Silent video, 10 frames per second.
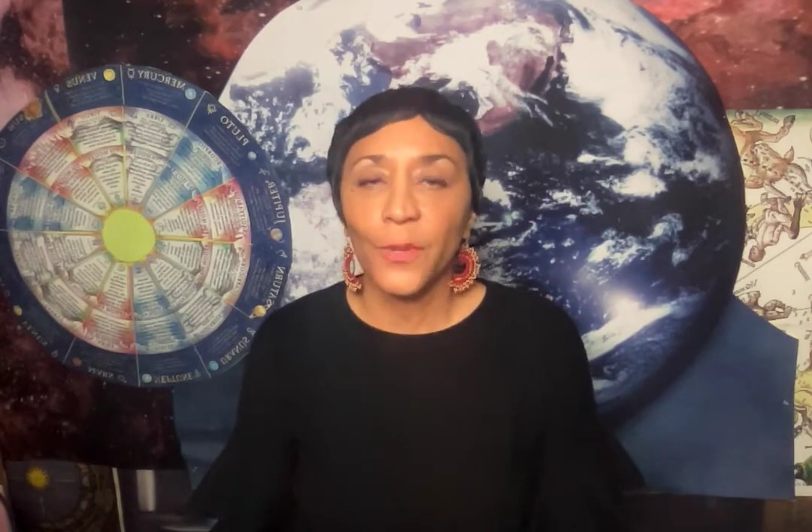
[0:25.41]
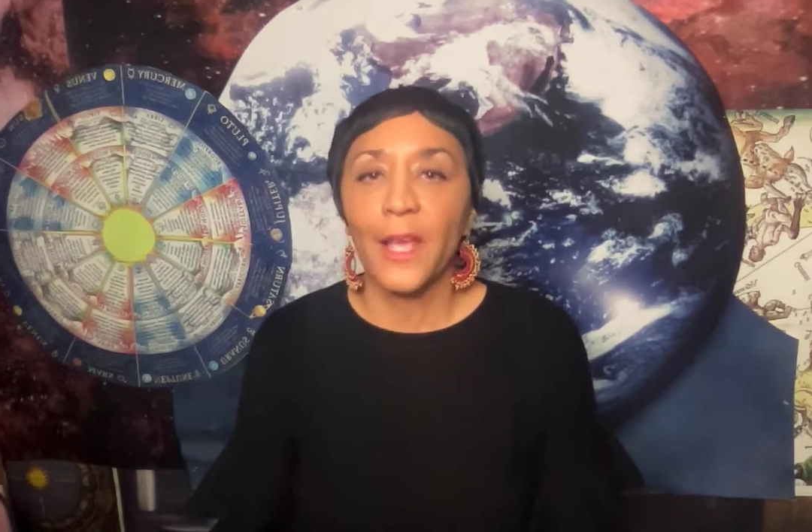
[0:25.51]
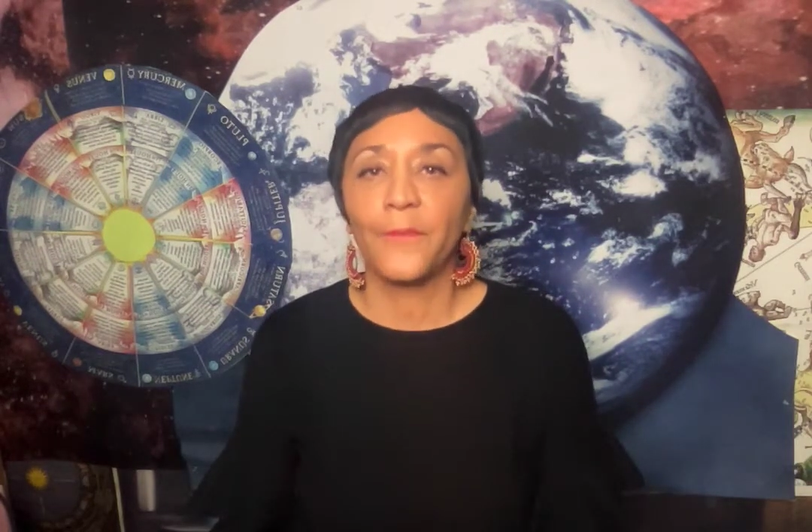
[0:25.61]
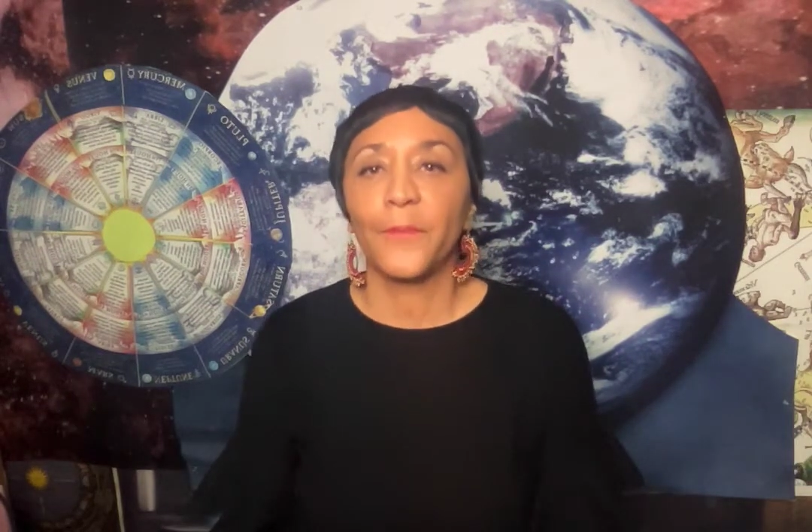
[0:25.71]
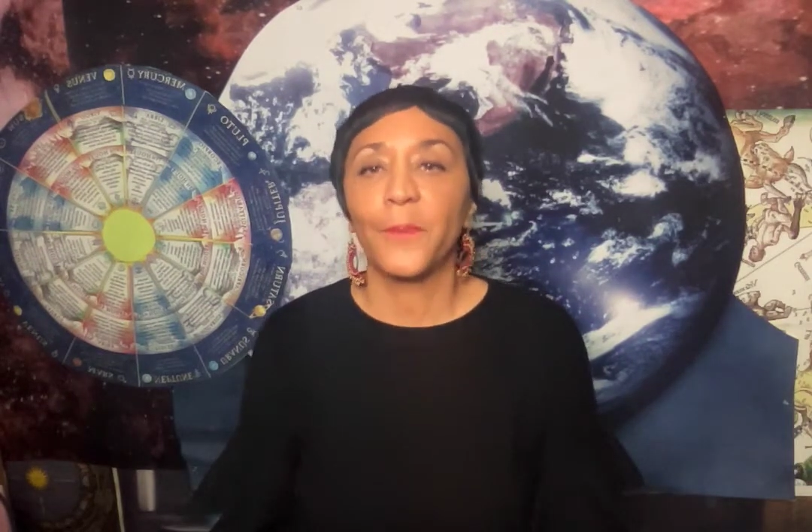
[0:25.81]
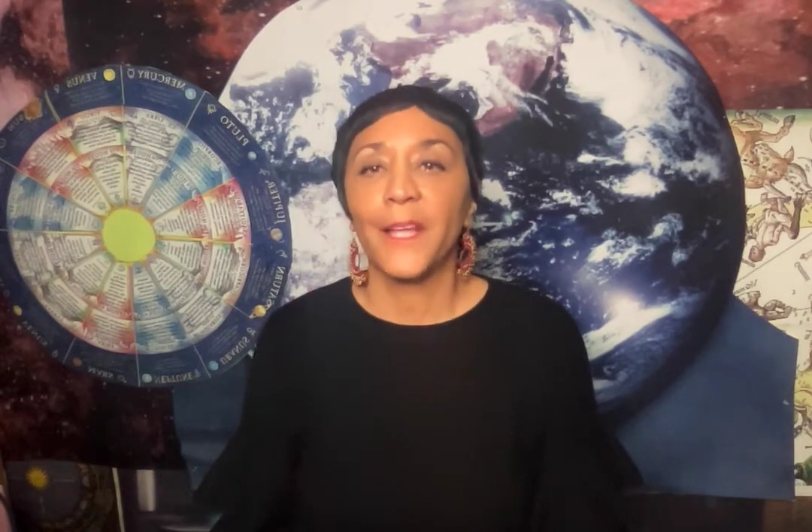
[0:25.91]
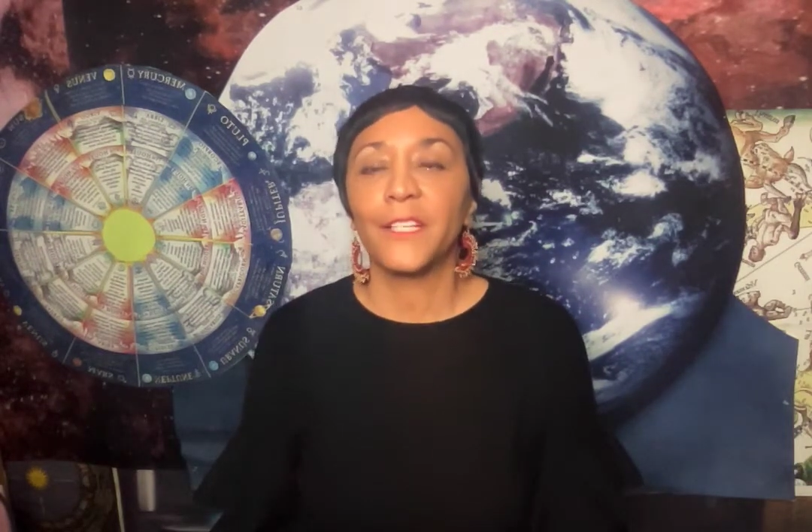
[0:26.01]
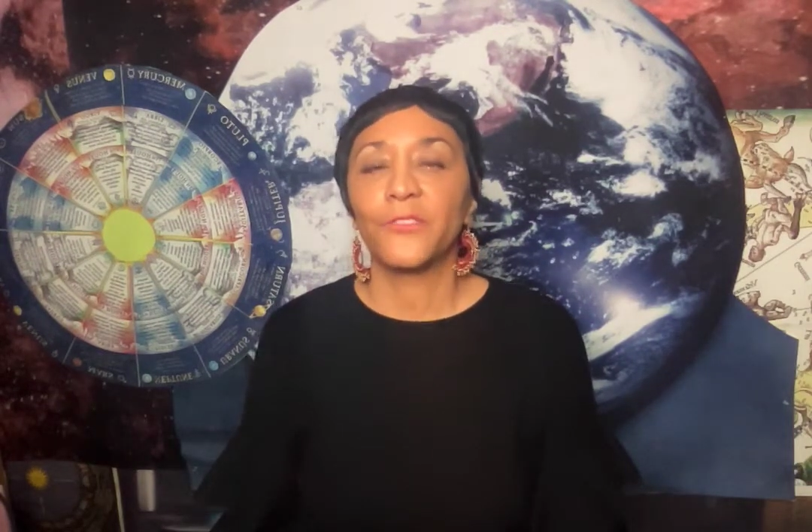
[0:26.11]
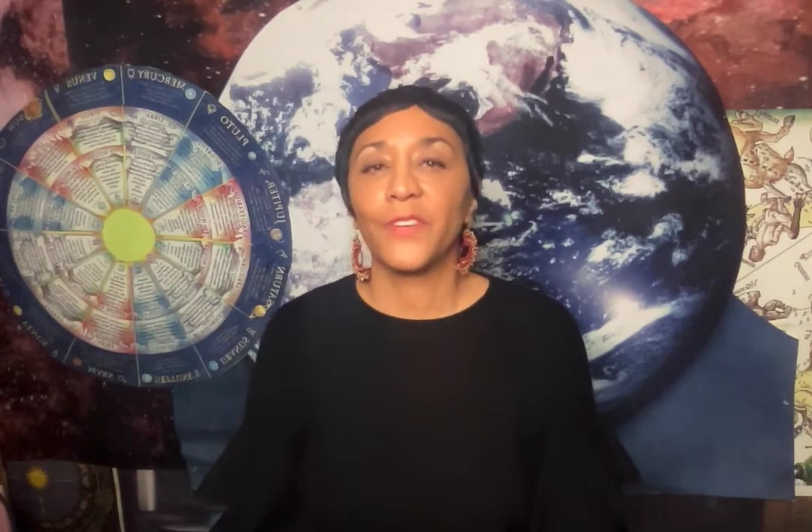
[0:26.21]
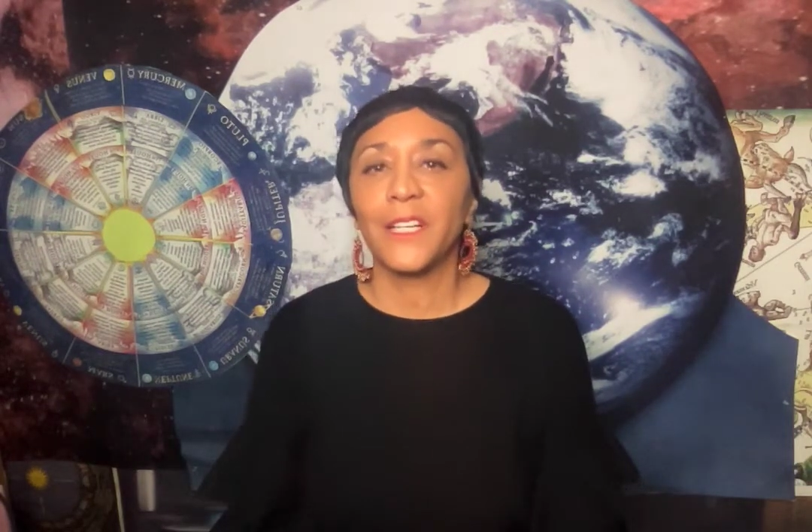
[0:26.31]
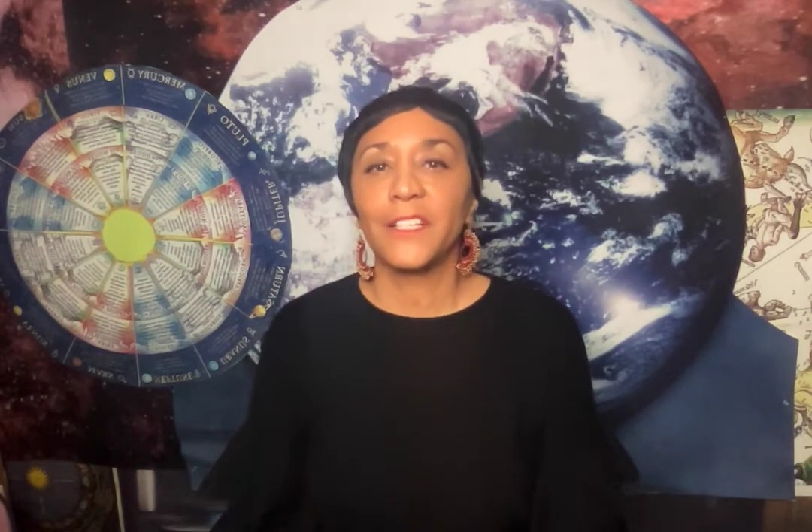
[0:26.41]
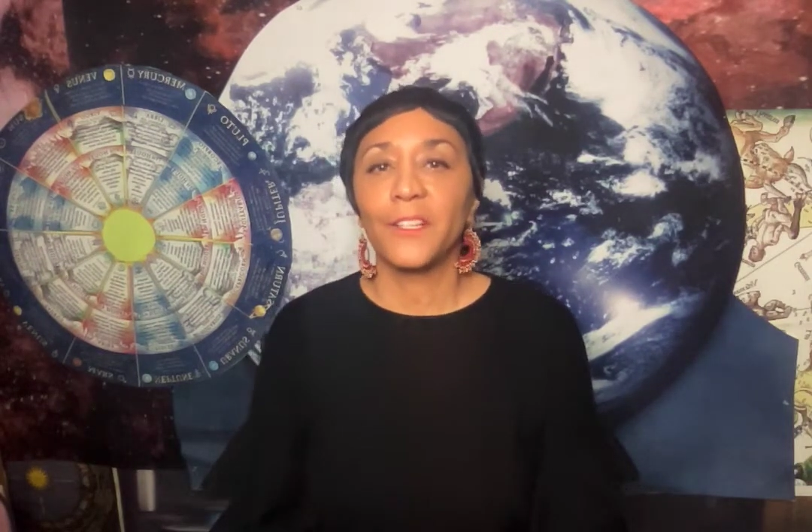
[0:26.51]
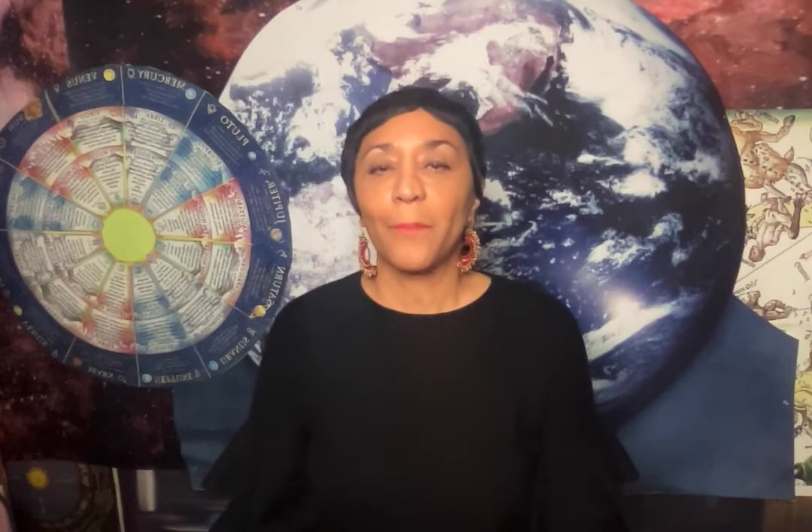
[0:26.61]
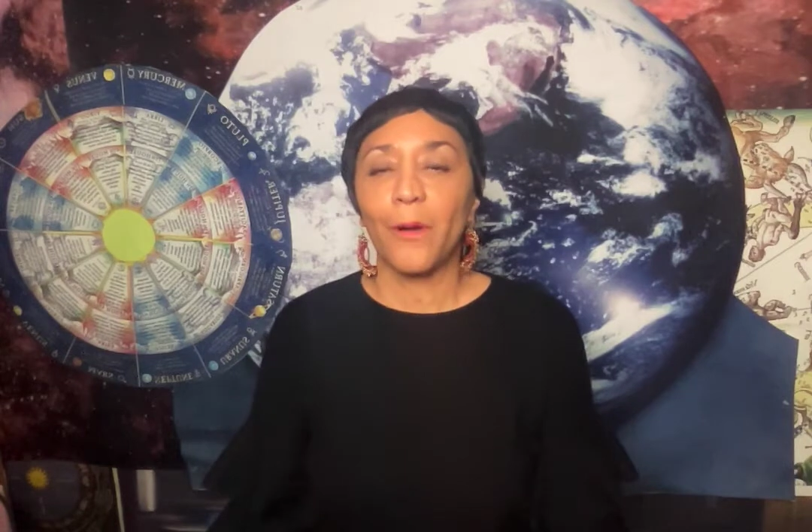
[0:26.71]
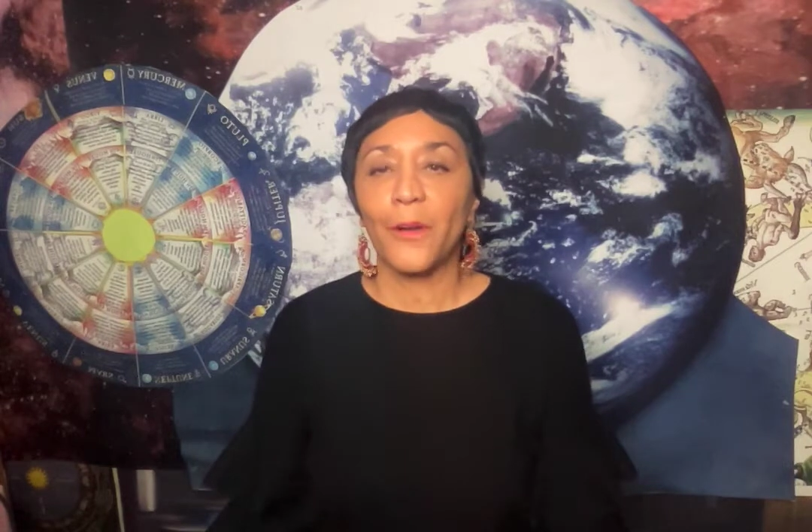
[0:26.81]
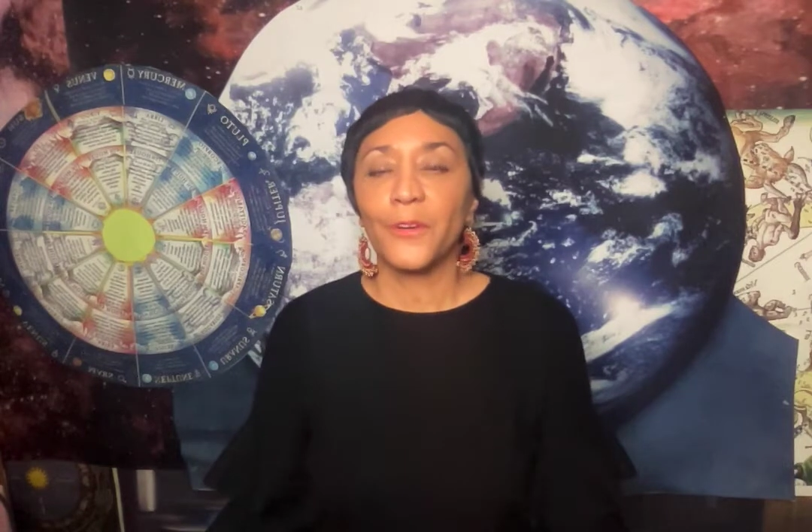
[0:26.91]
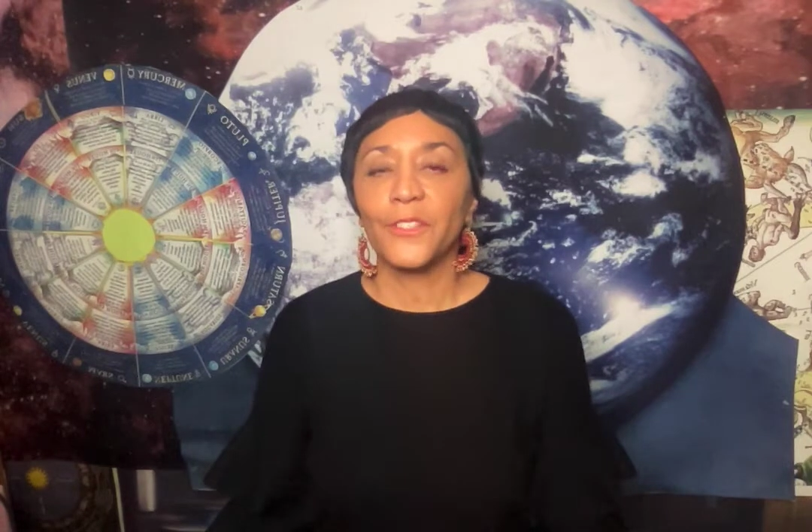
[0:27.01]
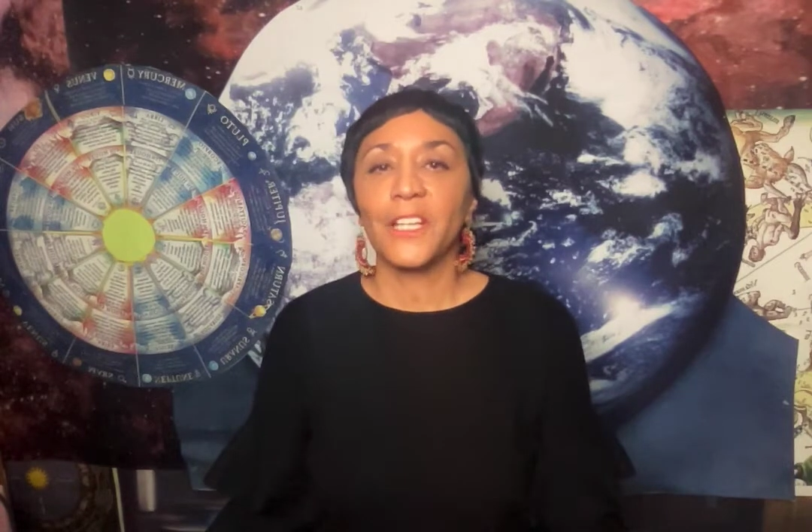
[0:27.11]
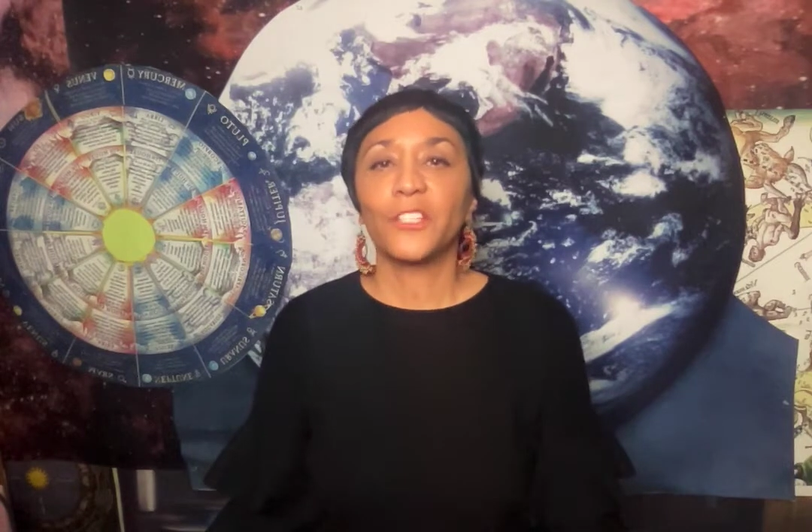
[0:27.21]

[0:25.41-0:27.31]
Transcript: We have the planets Venus and Mars